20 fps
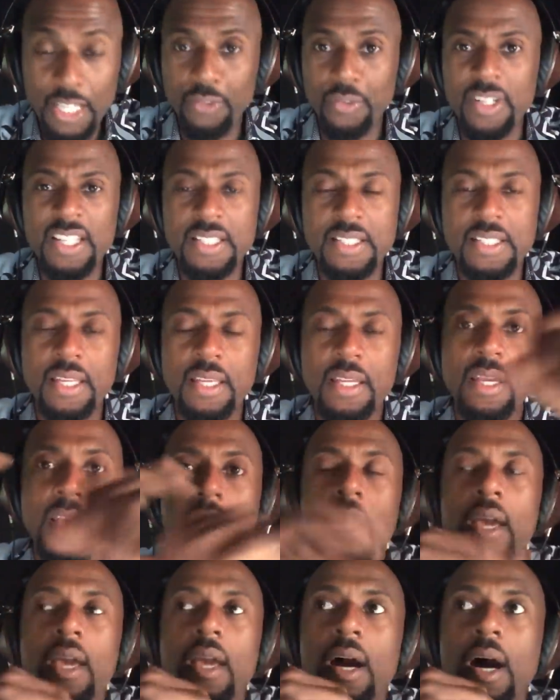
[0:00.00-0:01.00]
synchronicity.
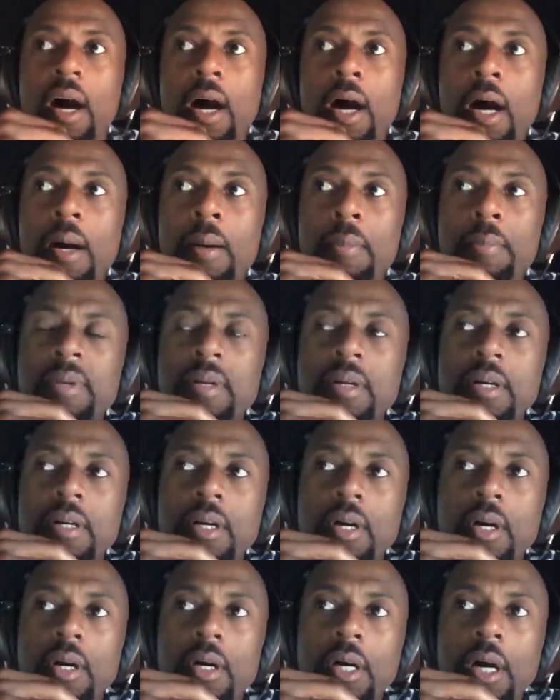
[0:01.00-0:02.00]
Um,
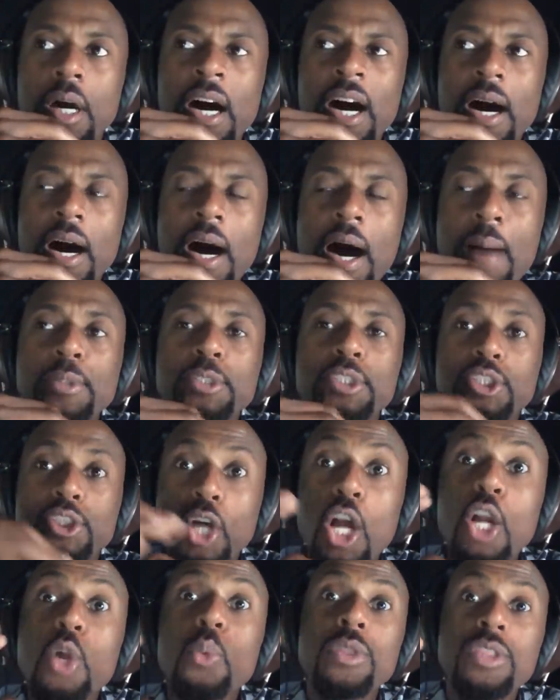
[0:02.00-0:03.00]
I'm gonna
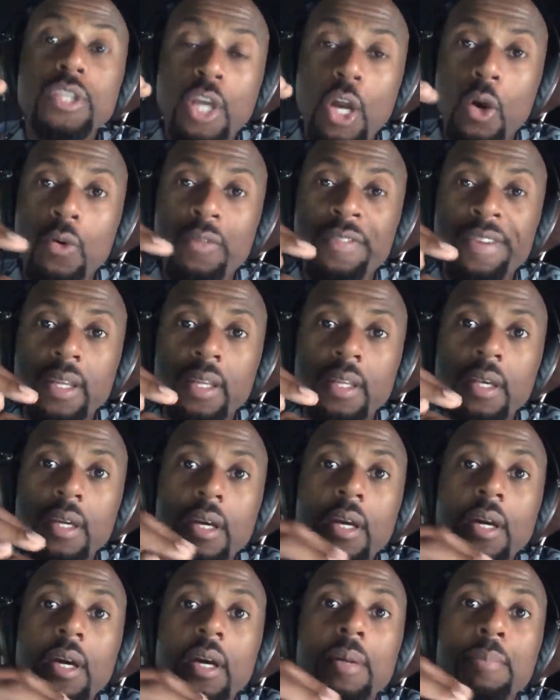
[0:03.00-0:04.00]
start with COVID
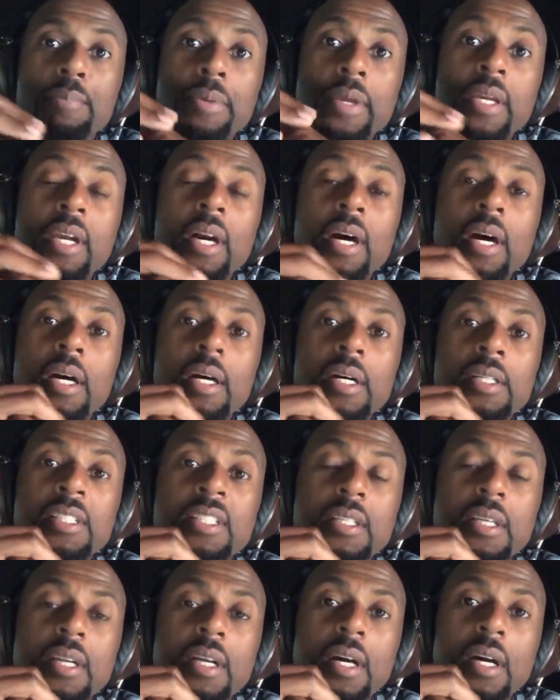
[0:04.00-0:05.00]

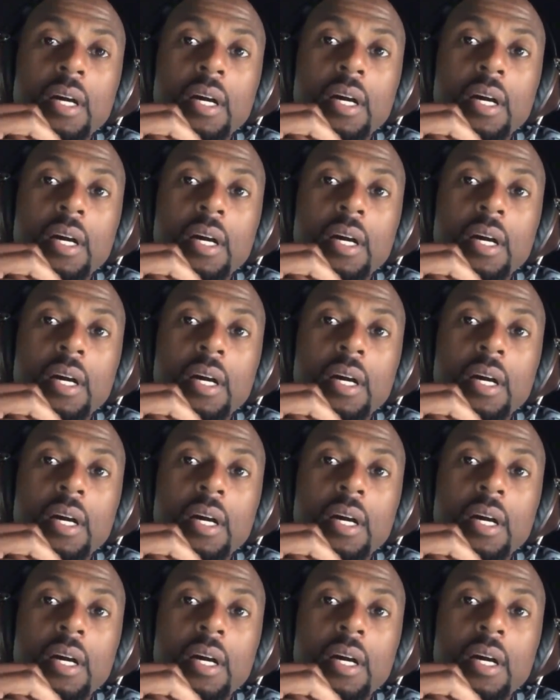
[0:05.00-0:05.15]
because